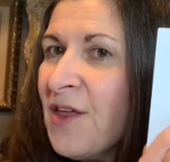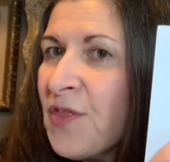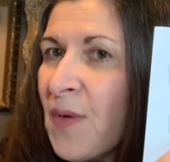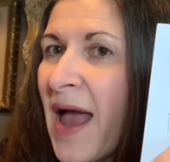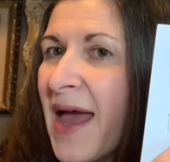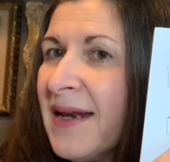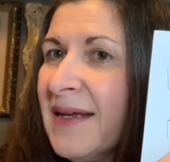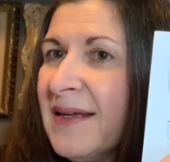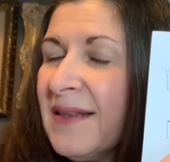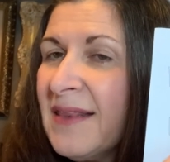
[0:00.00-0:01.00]
thread
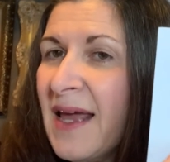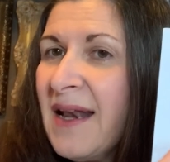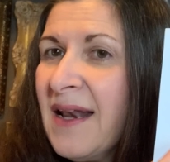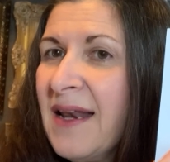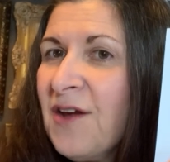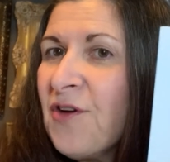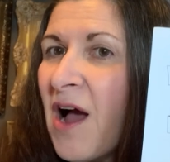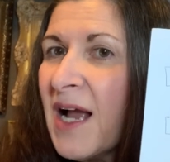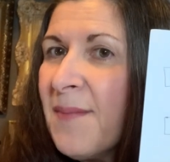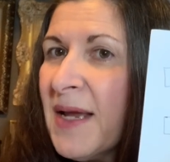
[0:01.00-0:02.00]
that you're
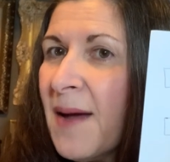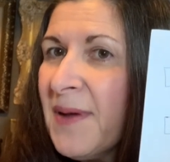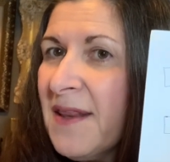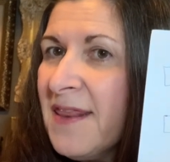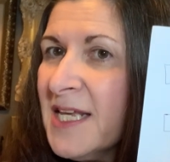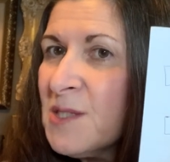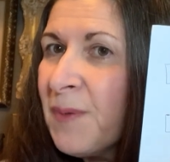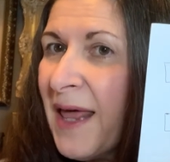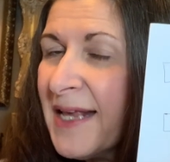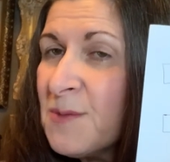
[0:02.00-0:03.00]
not coming up in this
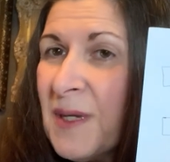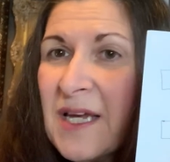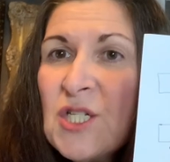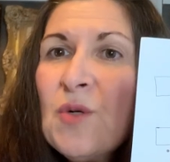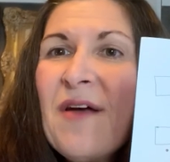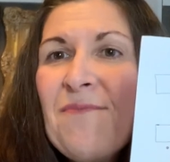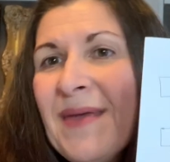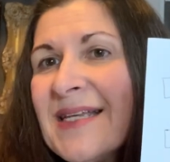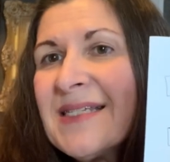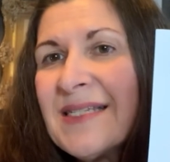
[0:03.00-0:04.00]
place because you have
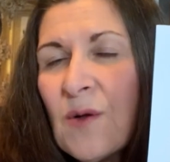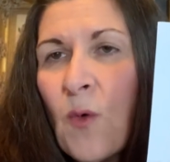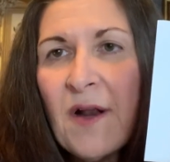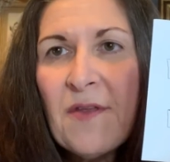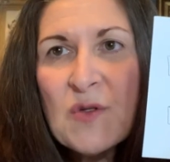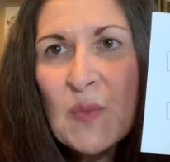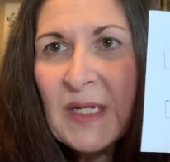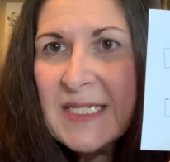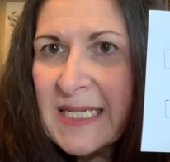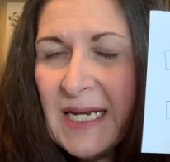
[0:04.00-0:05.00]
missed one of those
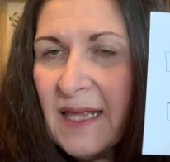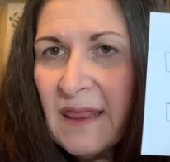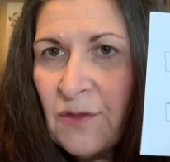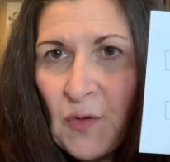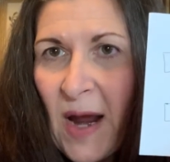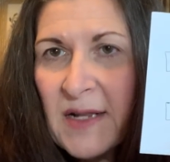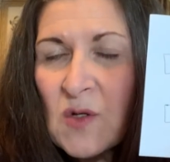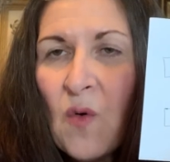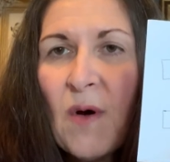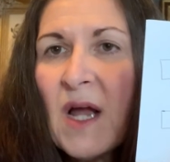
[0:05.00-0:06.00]
really skinny threads
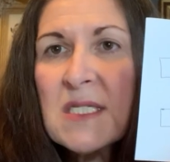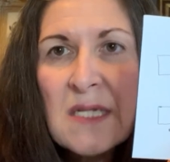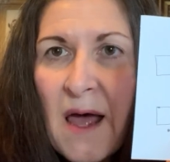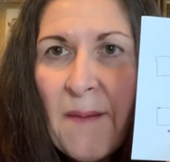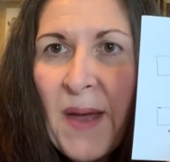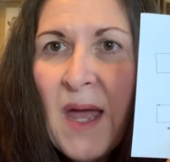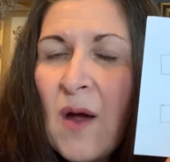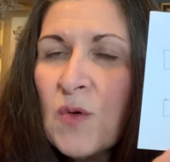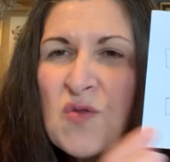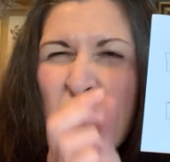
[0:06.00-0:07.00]
or a slub
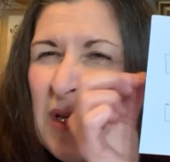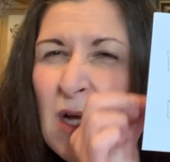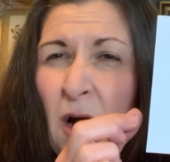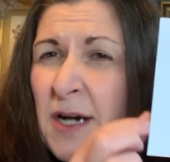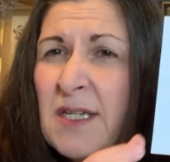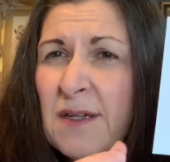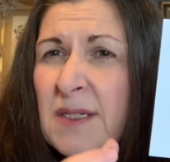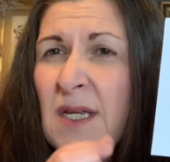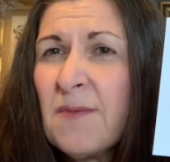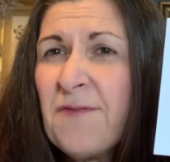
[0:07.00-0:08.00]
was really hard to,
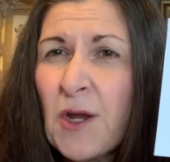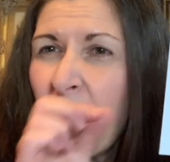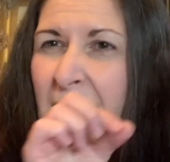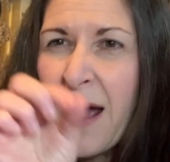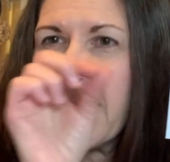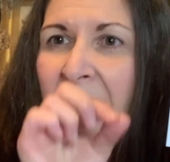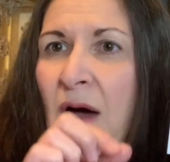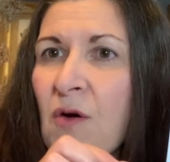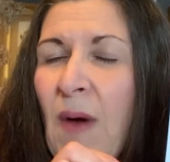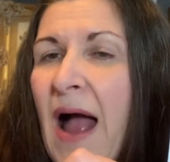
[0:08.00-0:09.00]
to figure out how to
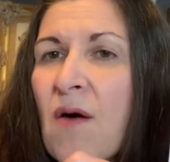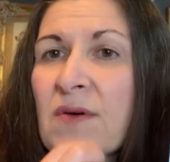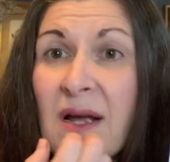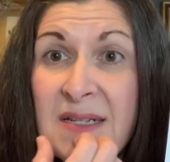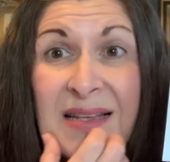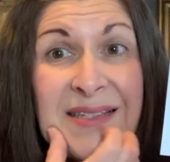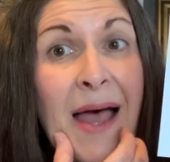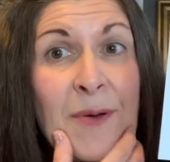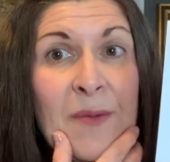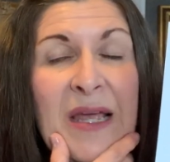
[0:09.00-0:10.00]
count around because that's
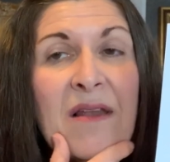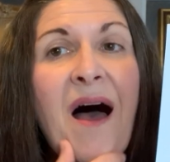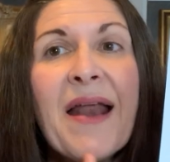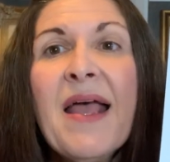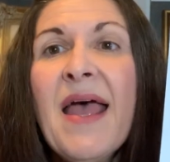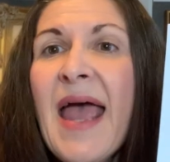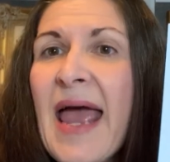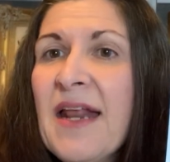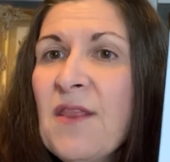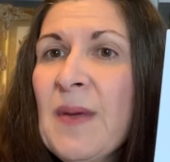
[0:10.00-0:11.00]
happened to me a lot.
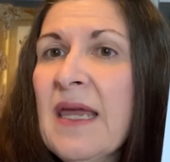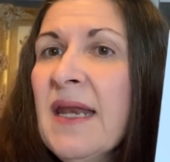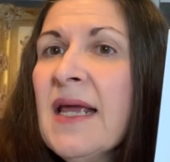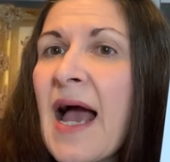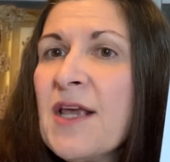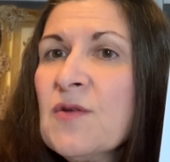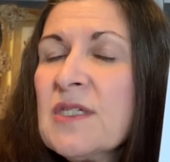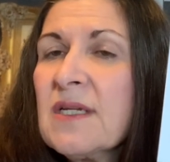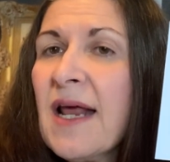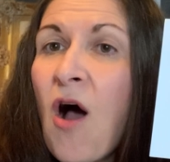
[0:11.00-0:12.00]
And in the beginning, I used
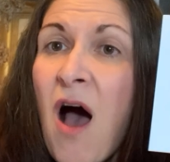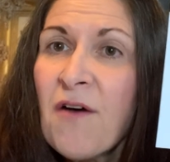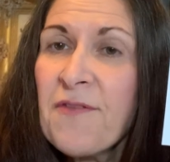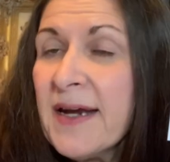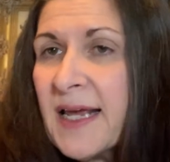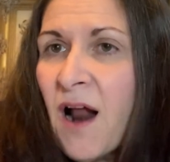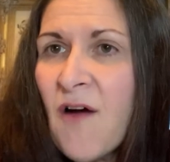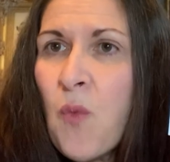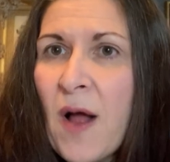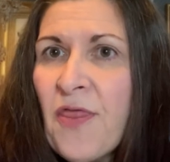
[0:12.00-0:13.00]
to get off. I'd get
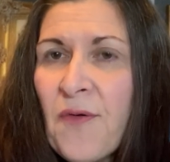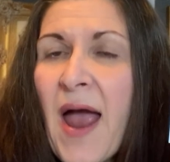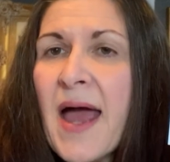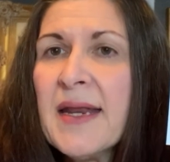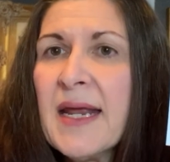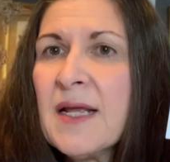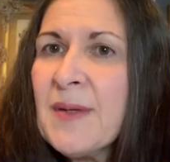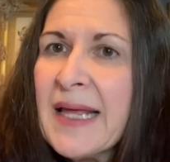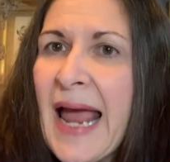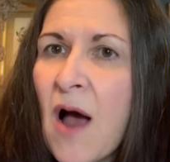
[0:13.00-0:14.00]
off one thread and I'd be
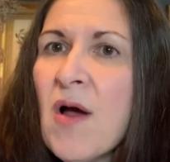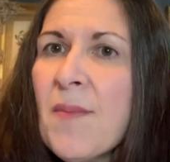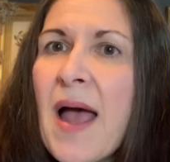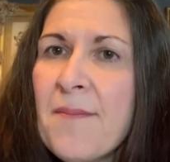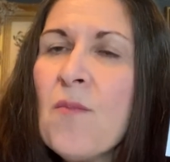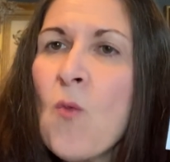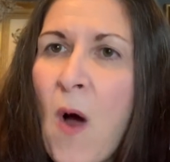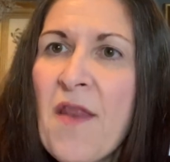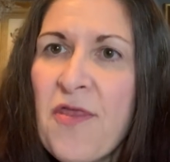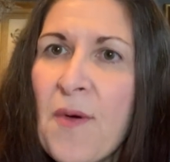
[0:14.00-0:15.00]
like, how come I'm
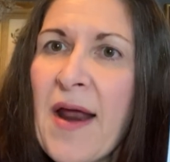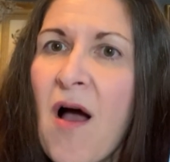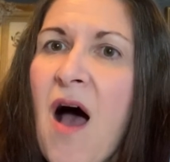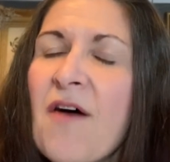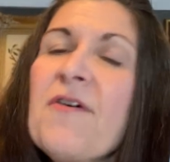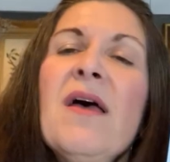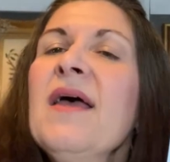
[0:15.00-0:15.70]
one thread off?